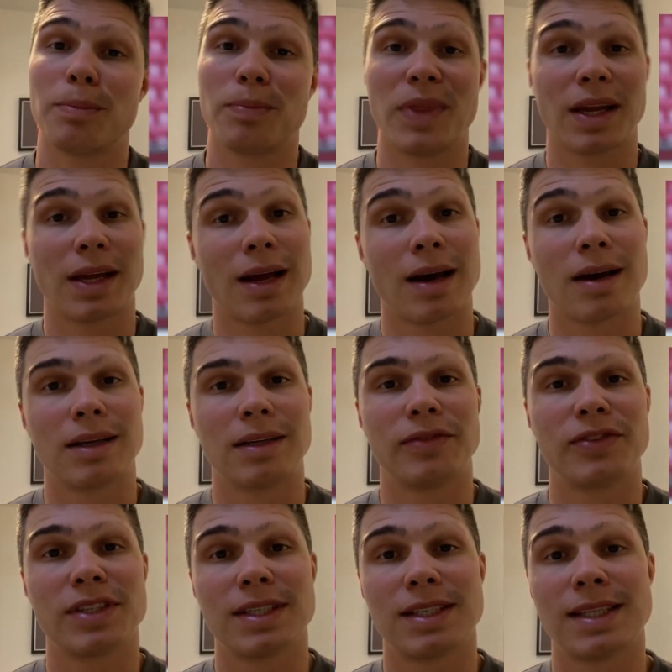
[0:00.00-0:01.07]
the
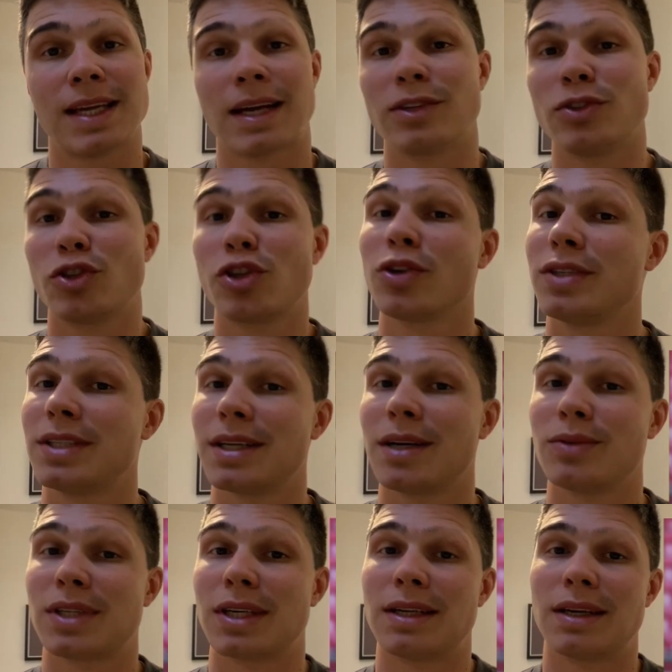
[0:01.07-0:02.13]
Cardiff's second choice
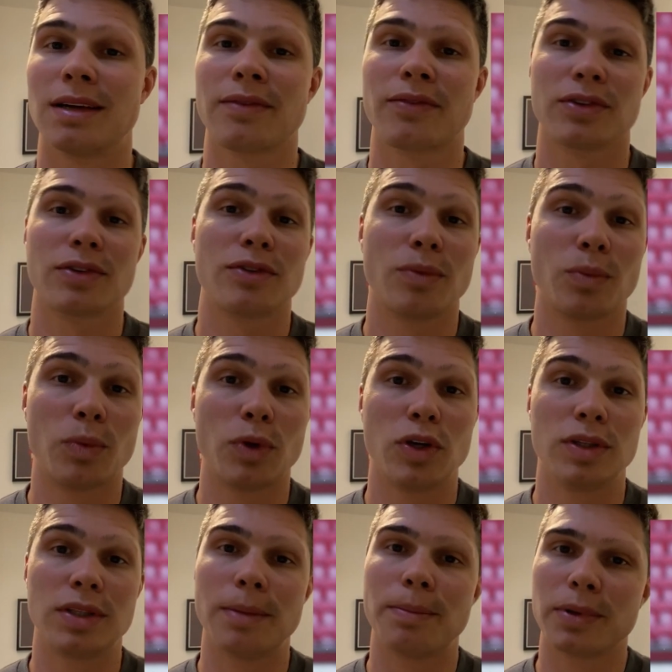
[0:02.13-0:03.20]
outside half,
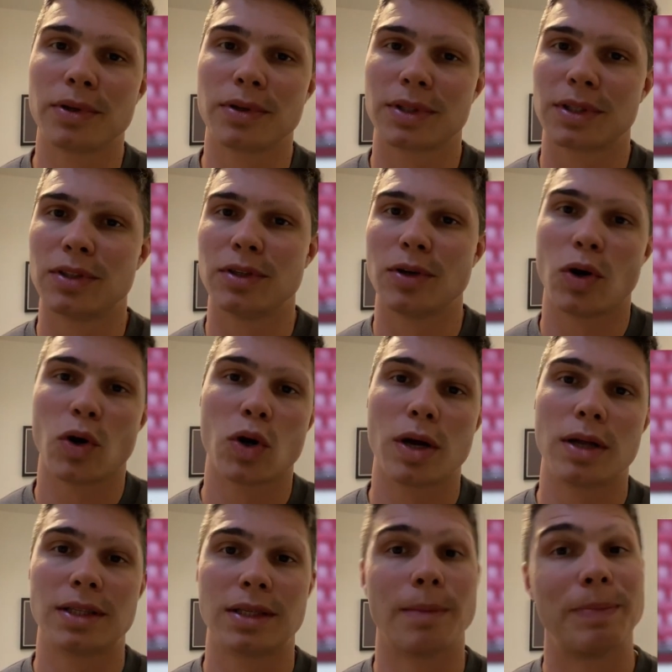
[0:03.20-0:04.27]
were De Boer to
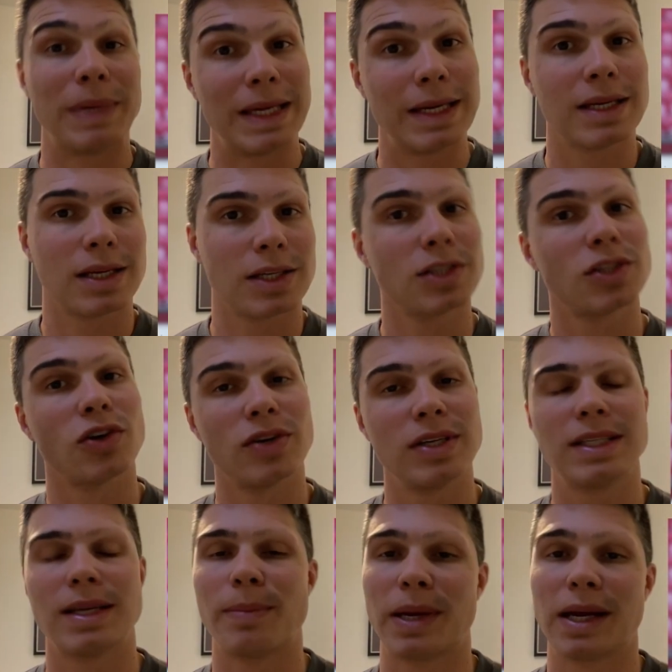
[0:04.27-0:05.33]
De Beer,
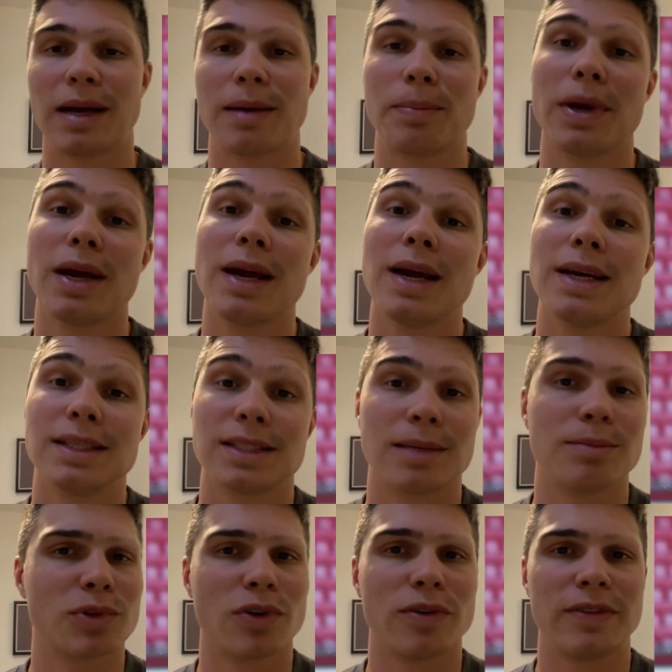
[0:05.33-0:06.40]
sorry, to pick up
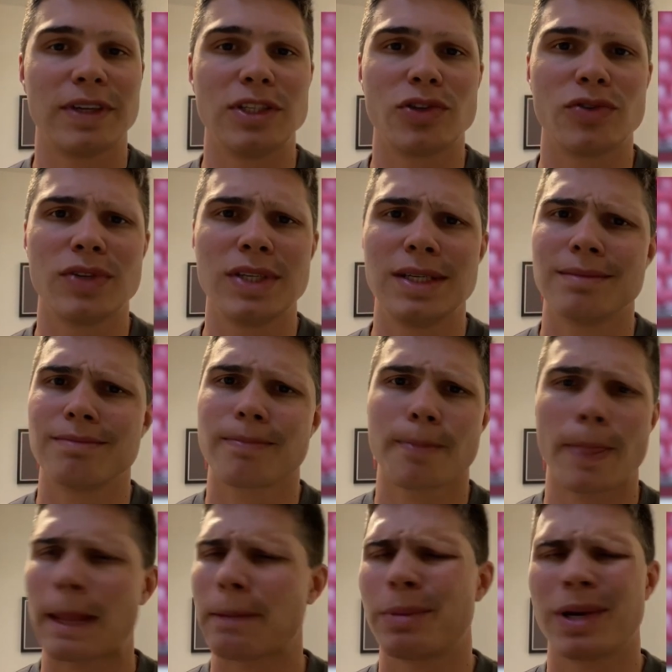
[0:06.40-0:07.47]
some sort of injury.
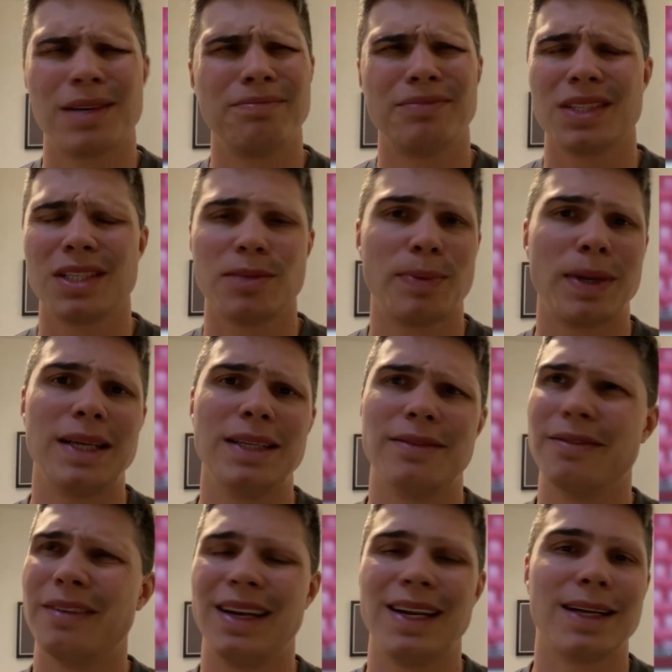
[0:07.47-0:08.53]
But he's
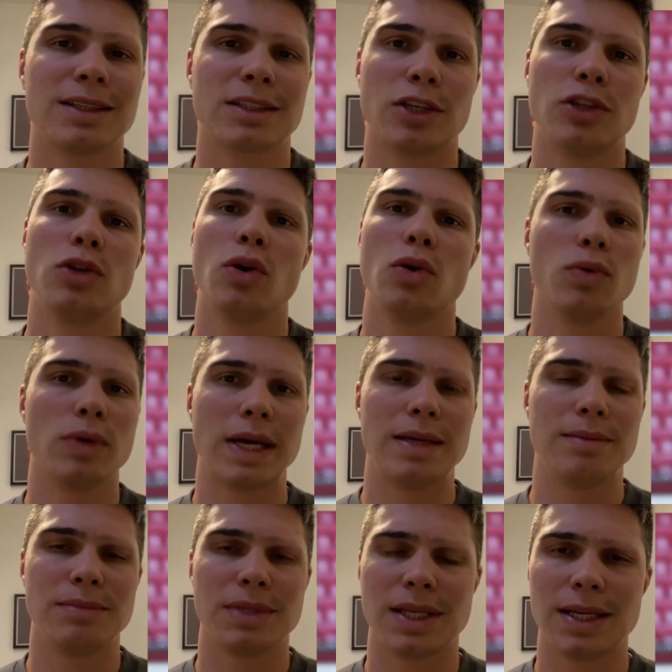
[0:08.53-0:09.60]
played little to no
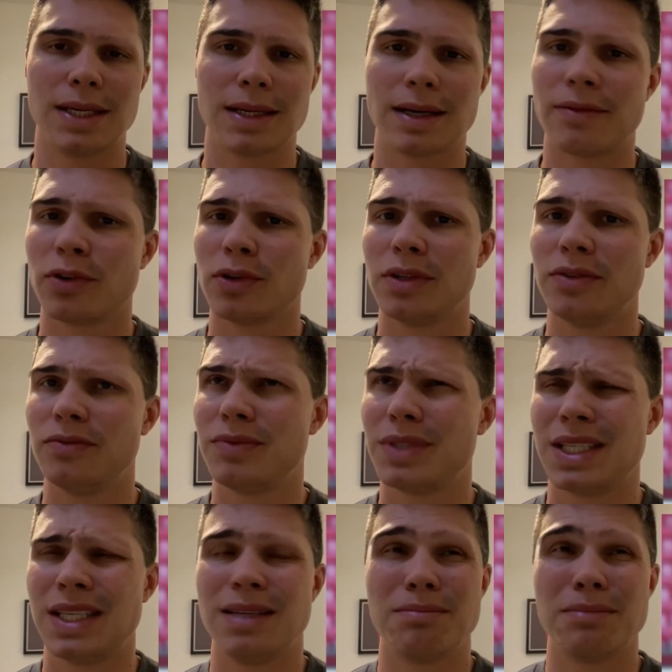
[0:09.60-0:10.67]
games there. I've only
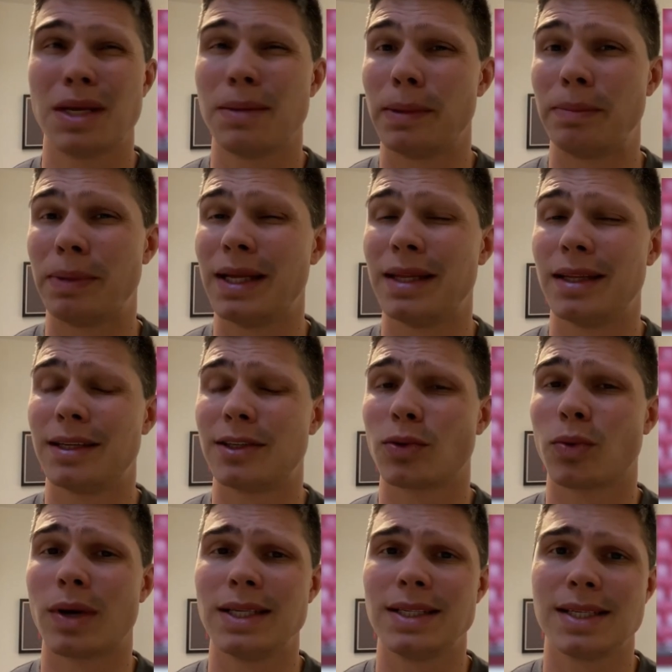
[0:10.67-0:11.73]
seen him maybe play there
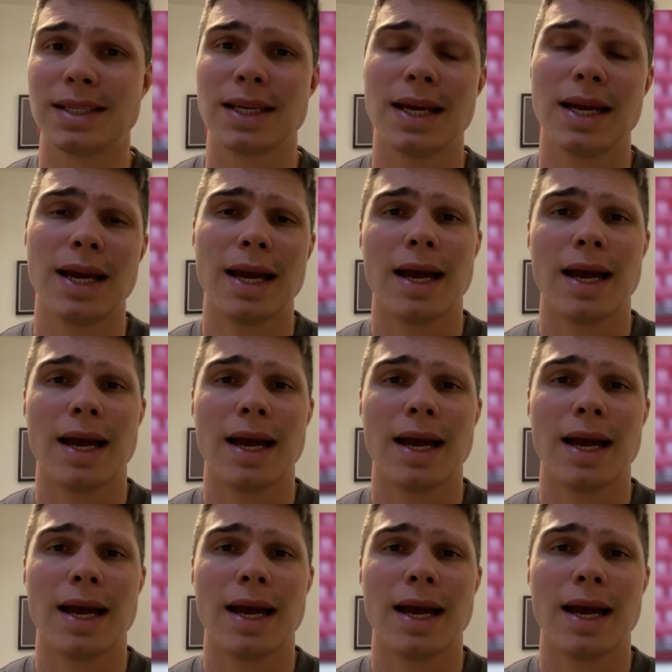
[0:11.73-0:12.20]
twice.